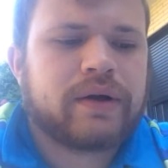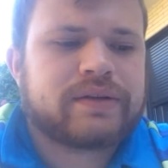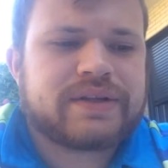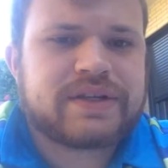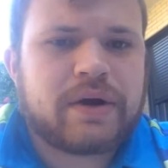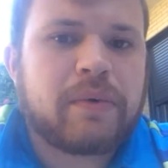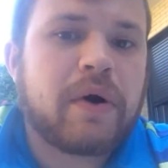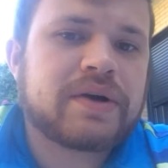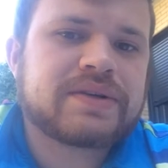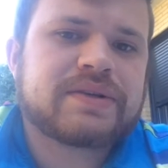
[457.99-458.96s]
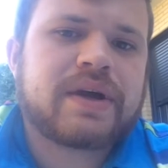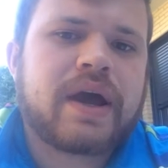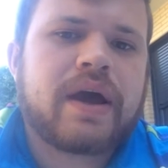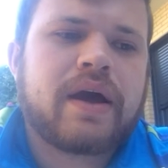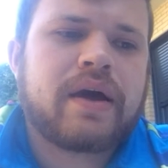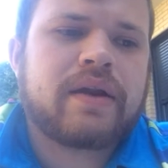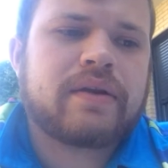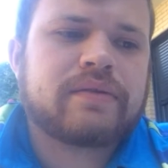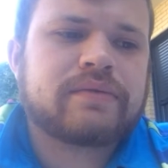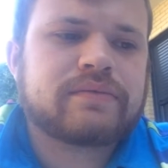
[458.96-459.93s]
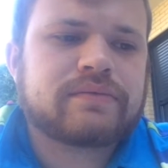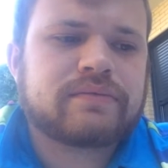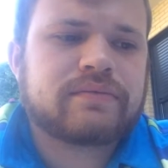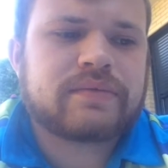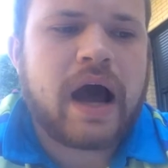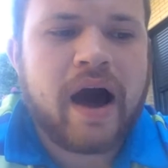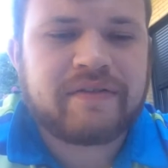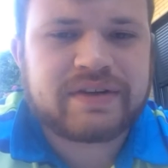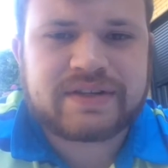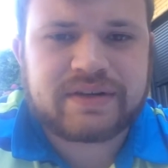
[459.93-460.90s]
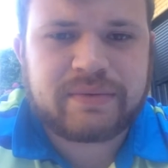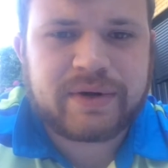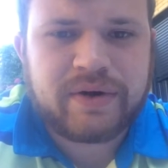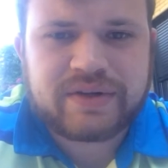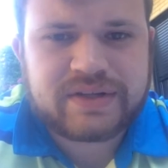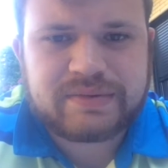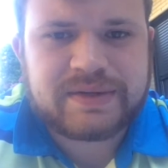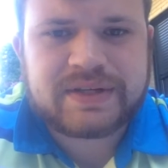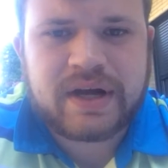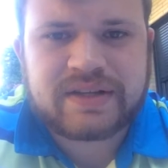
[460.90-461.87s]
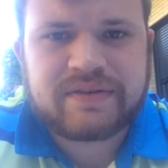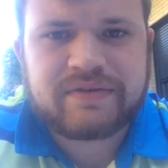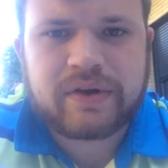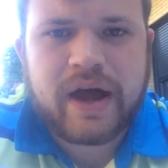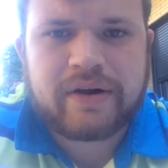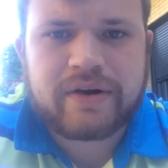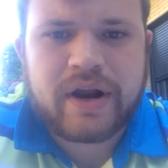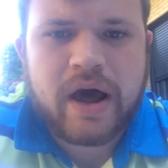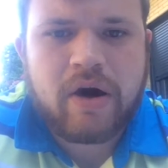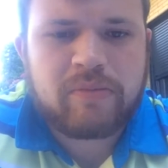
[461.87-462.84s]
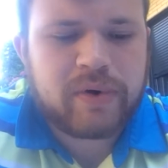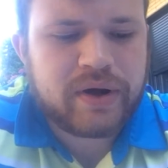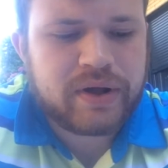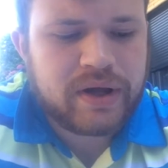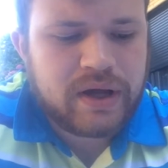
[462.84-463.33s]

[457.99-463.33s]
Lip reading: The sun was, and obviously we know this to be scientifically accurate now, but